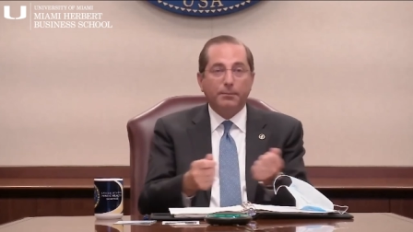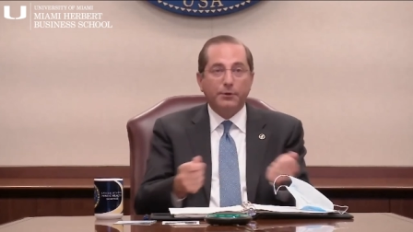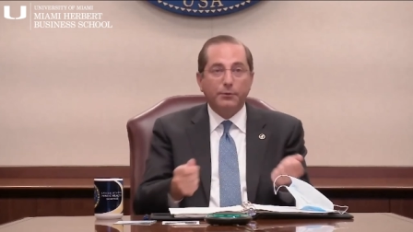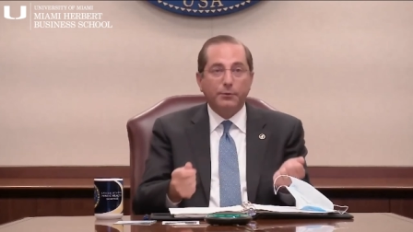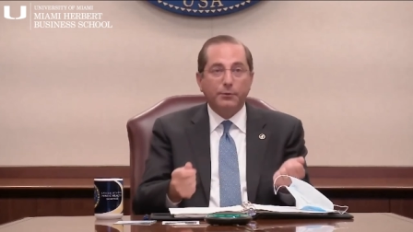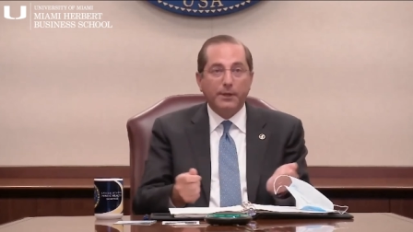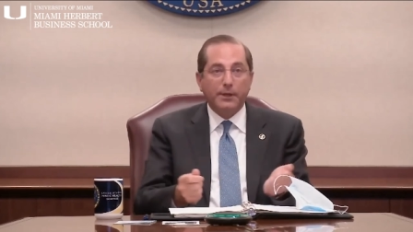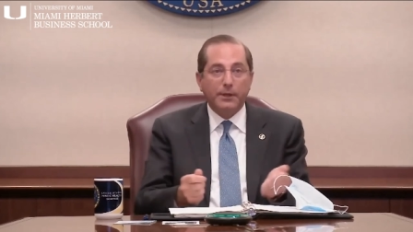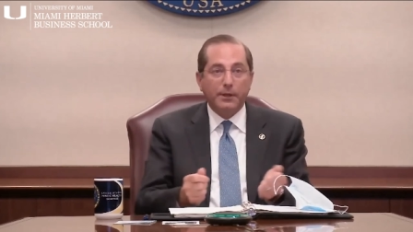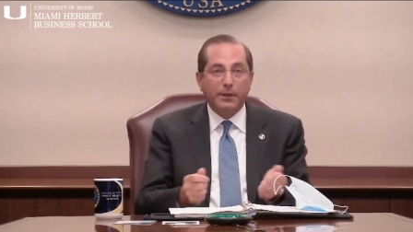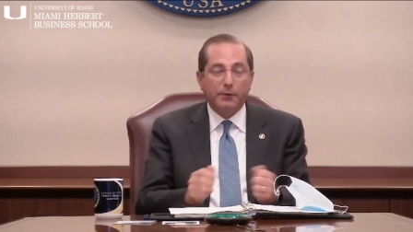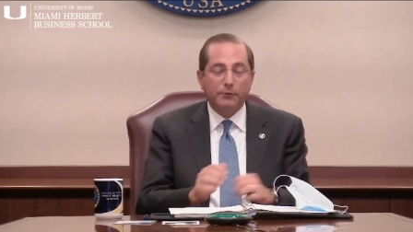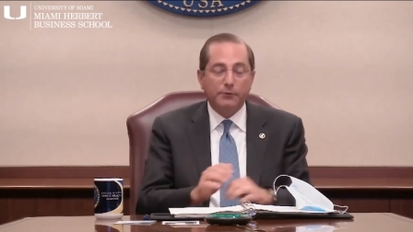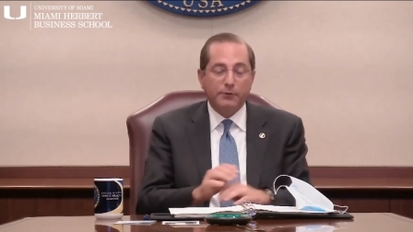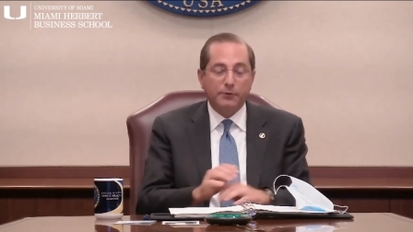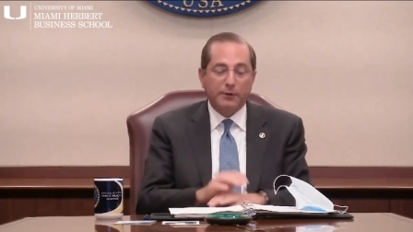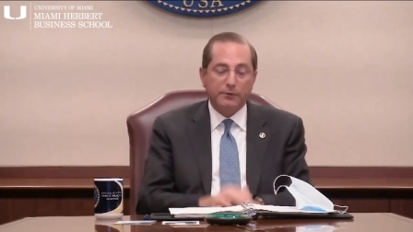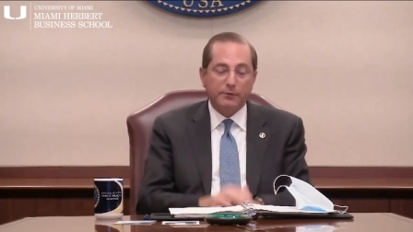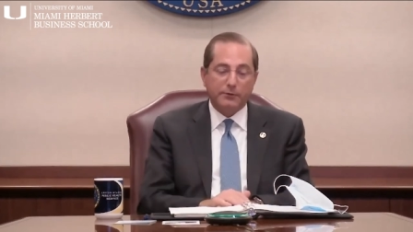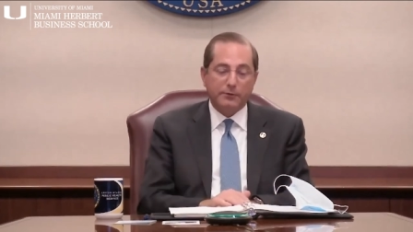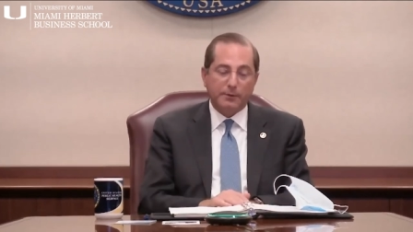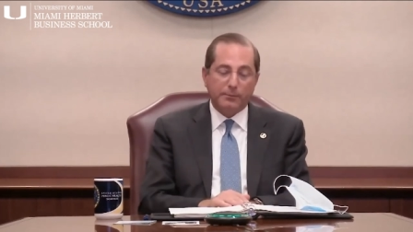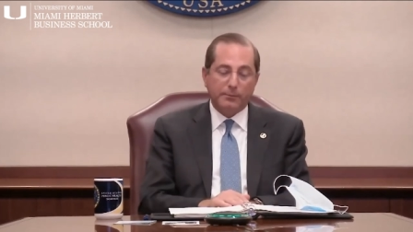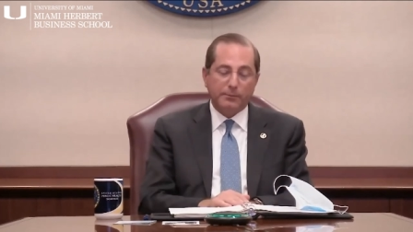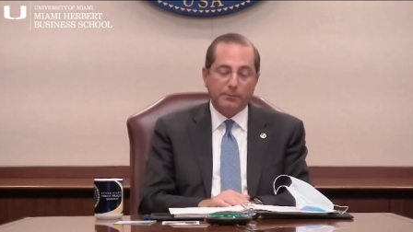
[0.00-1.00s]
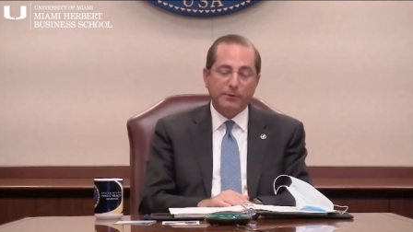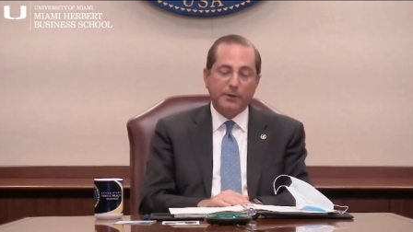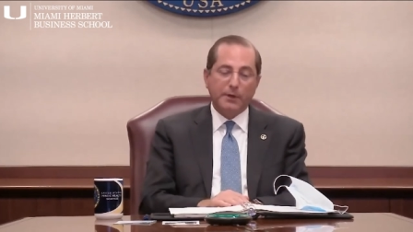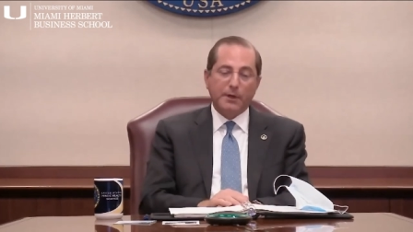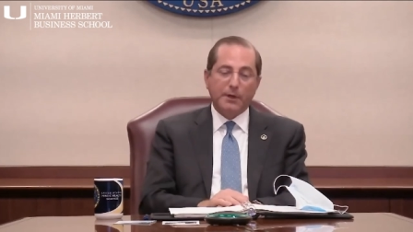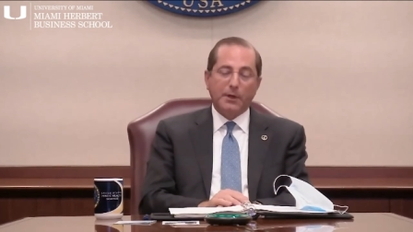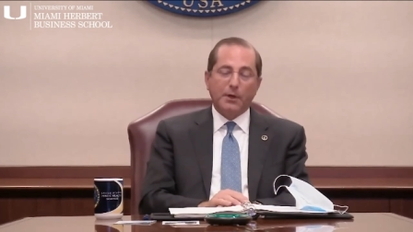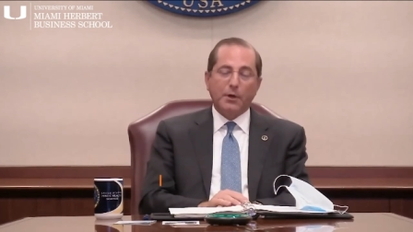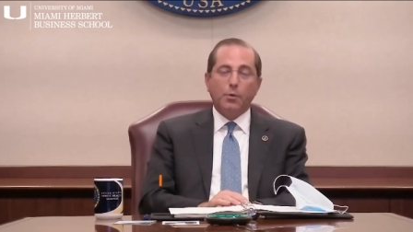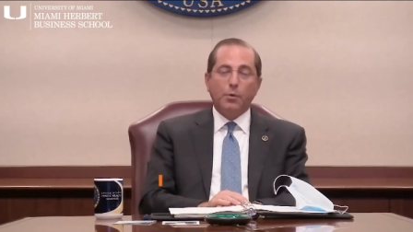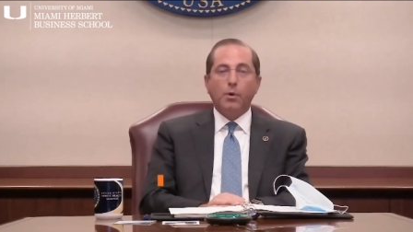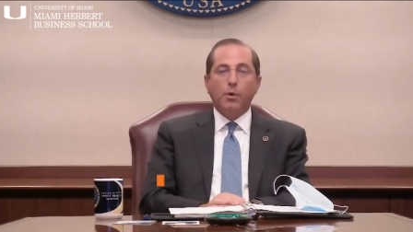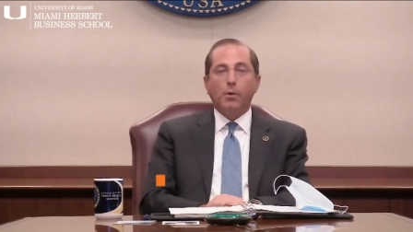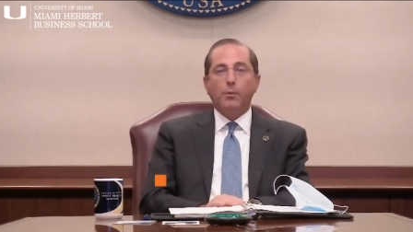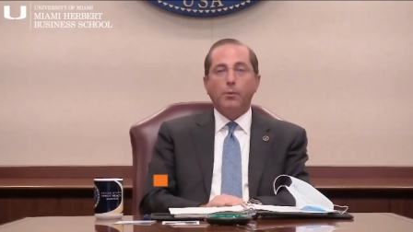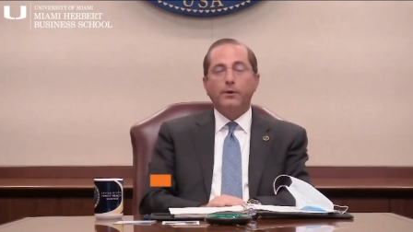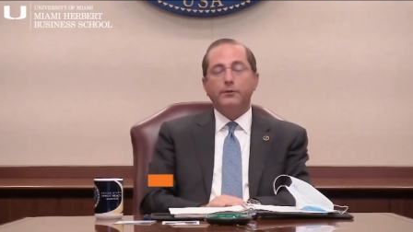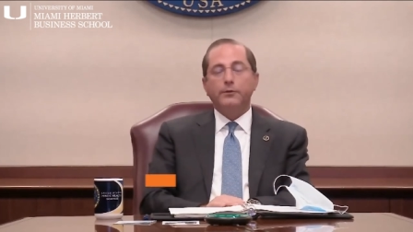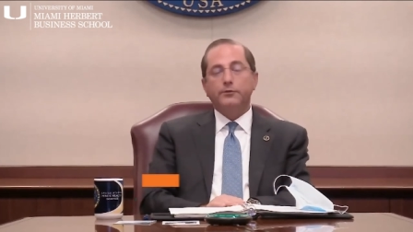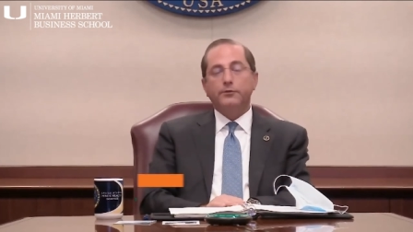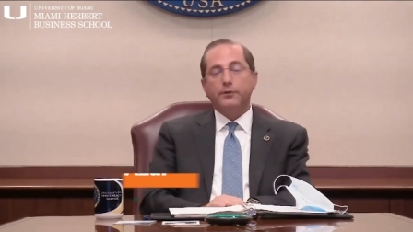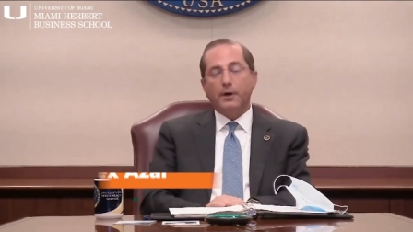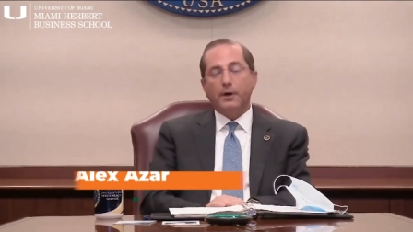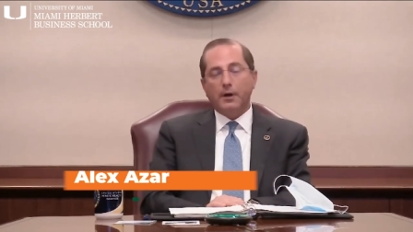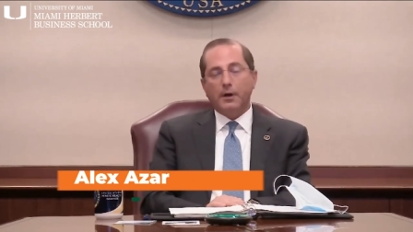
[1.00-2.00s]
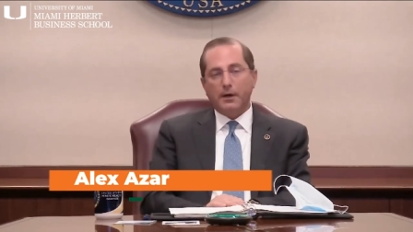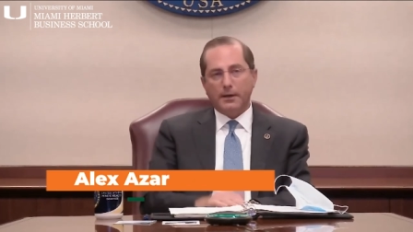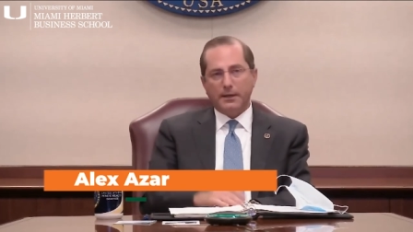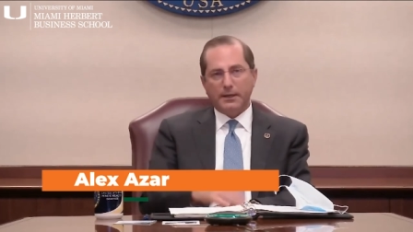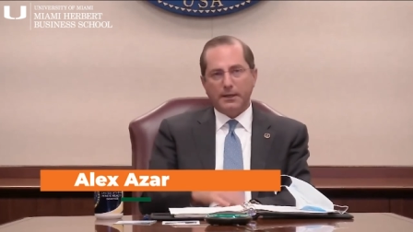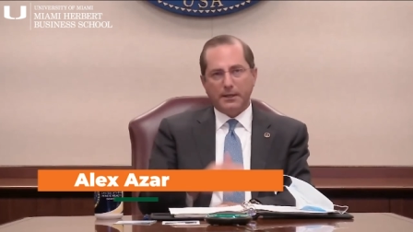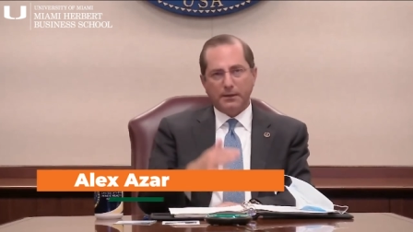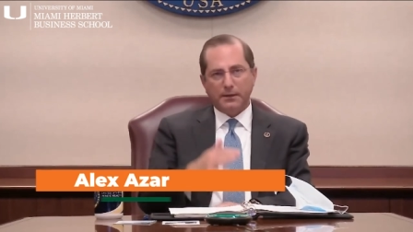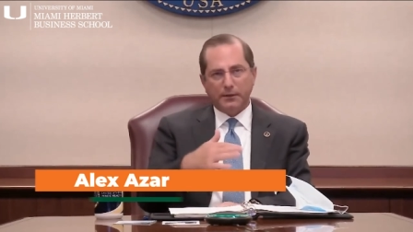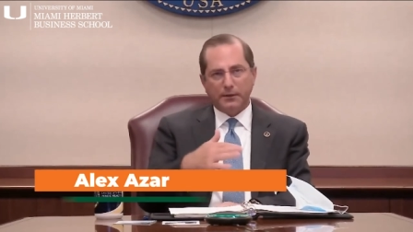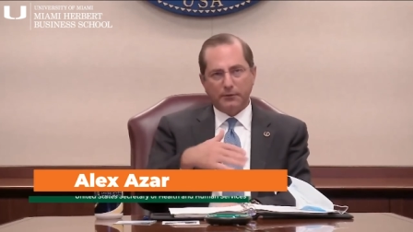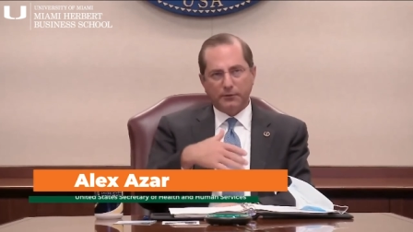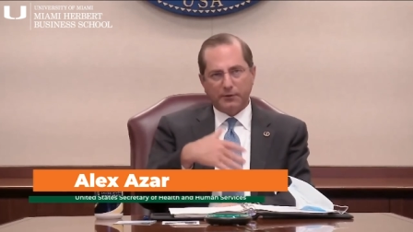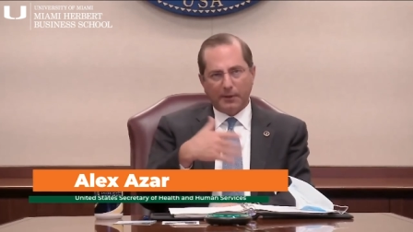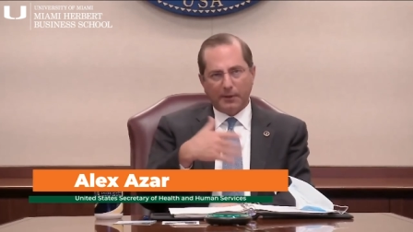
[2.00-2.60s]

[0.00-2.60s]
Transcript: between those systems. What we saw in the